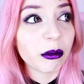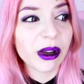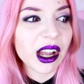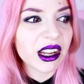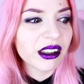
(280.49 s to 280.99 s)

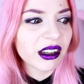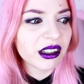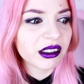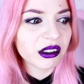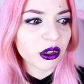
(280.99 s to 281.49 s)
but I
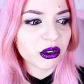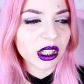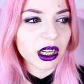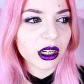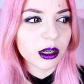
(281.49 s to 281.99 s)
learned not to
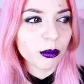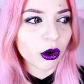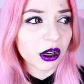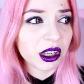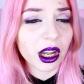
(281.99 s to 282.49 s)
care
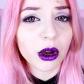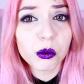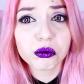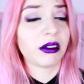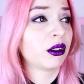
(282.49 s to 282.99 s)
anymore, and
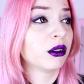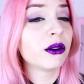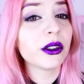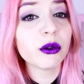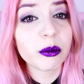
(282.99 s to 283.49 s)
now I don't
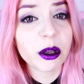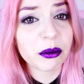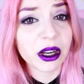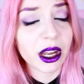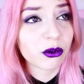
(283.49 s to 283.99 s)
even
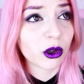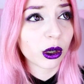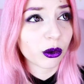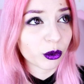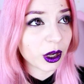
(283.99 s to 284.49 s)
remember I have
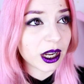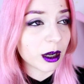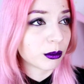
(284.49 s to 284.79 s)
colorful hair.